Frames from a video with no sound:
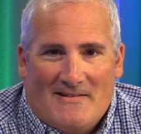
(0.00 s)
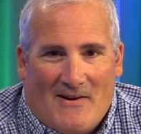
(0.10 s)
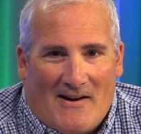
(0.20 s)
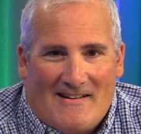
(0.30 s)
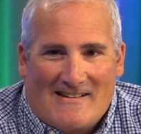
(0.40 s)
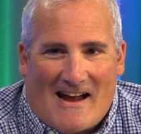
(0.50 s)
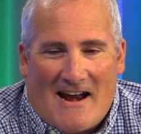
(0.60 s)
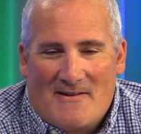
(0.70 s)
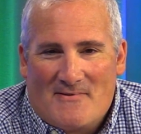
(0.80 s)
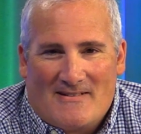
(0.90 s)
not
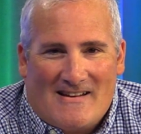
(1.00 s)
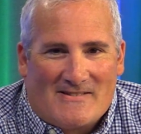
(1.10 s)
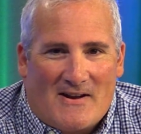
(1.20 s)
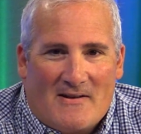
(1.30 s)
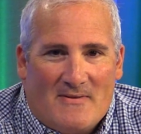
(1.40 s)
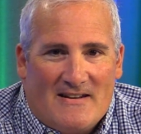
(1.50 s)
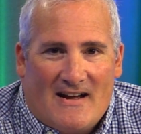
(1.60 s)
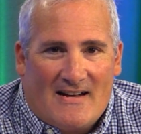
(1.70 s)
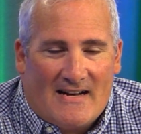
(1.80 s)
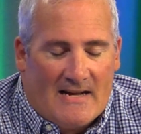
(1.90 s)
deciding it's going to be
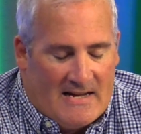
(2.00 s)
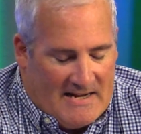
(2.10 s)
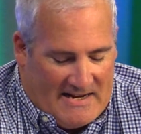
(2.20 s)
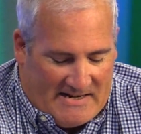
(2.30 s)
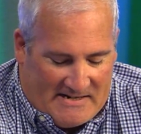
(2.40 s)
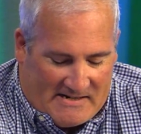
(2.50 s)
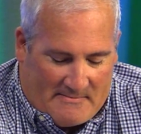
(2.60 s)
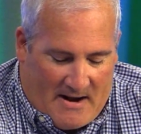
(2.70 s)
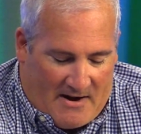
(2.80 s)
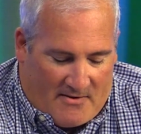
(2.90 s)
done. It's just a
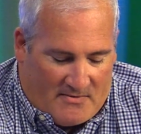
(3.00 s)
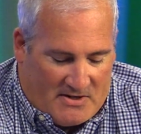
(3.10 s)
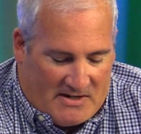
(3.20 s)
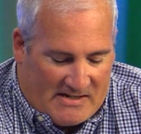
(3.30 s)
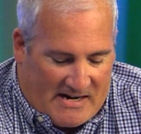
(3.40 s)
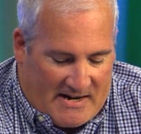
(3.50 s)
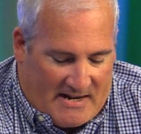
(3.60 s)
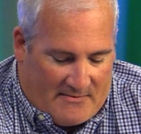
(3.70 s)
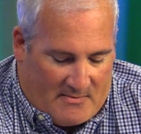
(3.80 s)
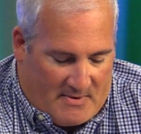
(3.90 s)
matter of should the study
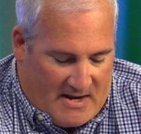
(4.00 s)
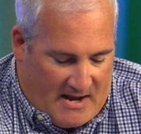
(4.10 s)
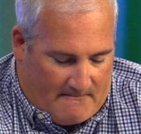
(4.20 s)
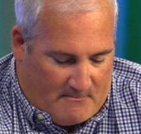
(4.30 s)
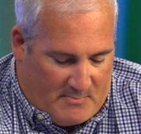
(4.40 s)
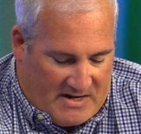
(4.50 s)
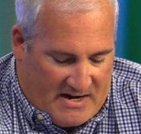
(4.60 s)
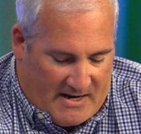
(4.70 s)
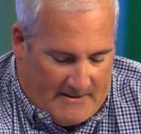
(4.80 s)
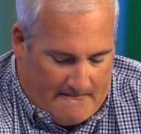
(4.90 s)
even be, be
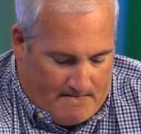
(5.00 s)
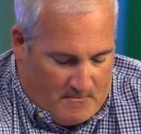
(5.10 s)
done.